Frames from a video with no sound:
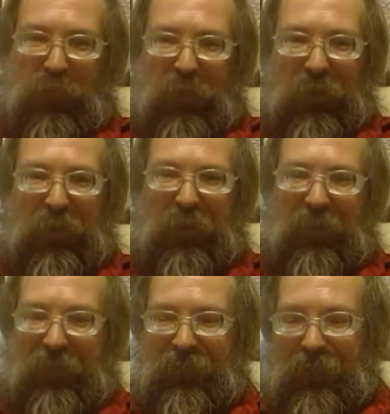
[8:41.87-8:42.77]
working
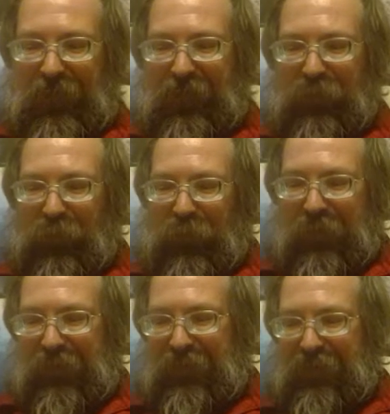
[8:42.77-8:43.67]
off either
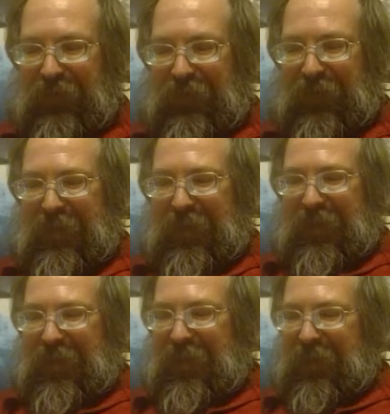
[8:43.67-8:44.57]
one.
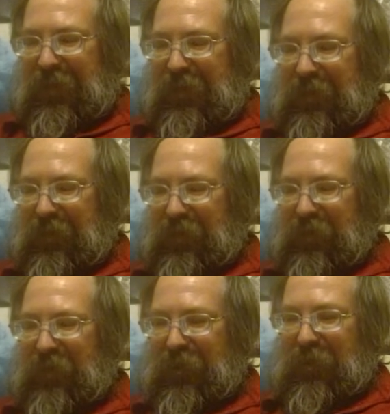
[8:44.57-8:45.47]

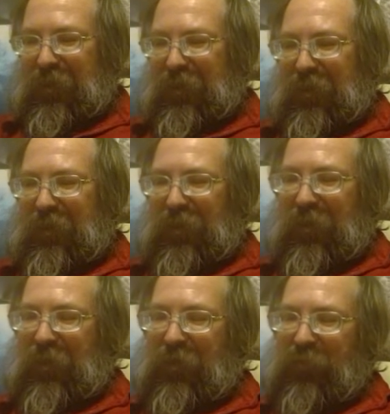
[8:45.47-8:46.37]
And
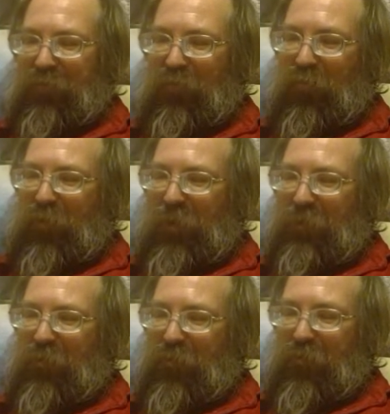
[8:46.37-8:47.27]
here's
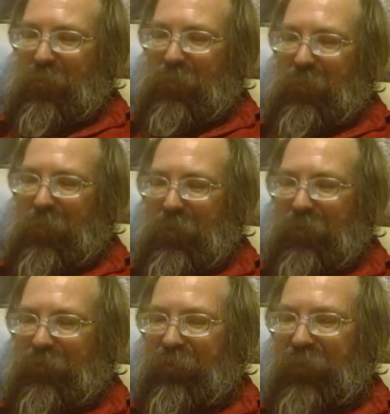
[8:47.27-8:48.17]
one more
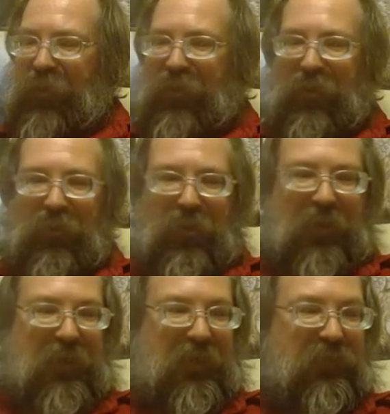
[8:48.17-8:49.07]
Marks figure.
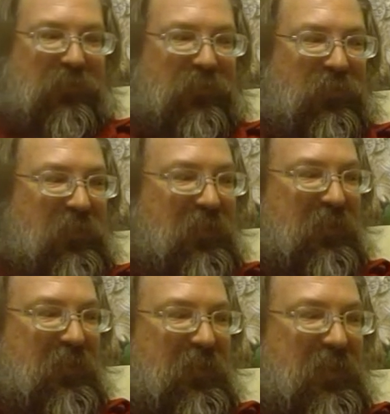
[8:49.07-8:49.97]
It's
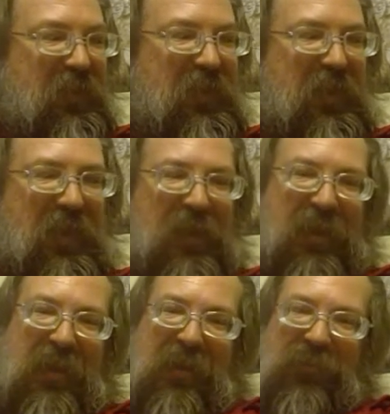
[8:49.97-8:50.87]

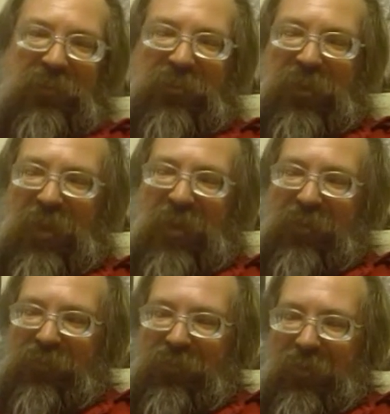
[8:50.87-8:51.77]
a
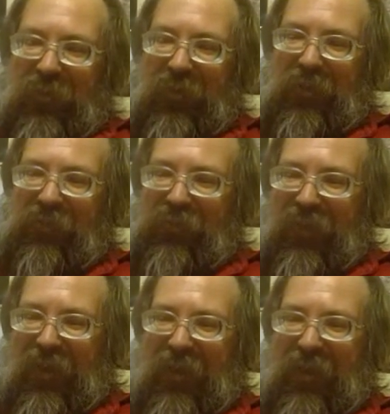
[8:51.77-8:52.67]
Stegosaurus.
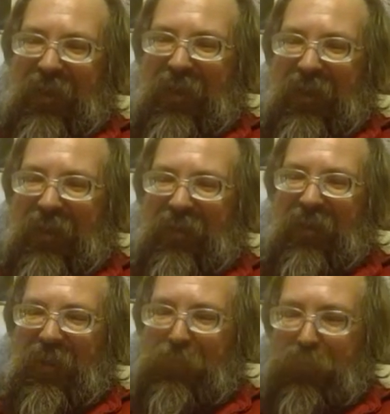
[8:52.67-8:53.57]
I
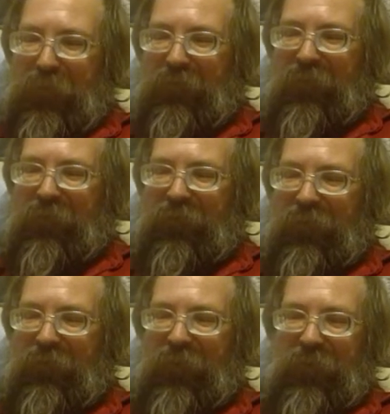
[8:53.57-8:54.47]
had
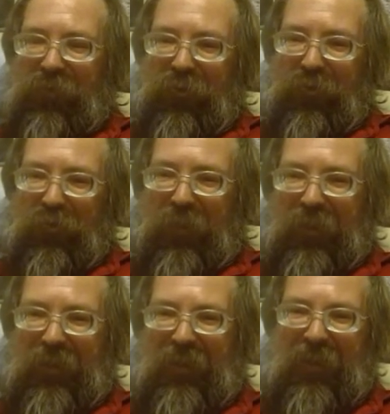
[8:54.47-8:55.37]
previously featured
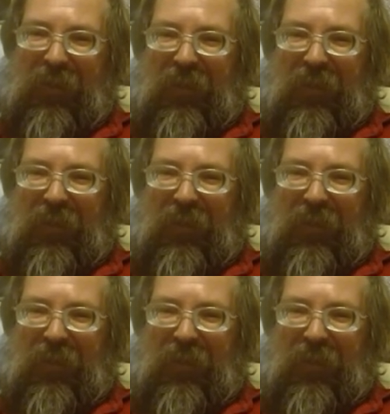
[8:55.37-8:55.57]
one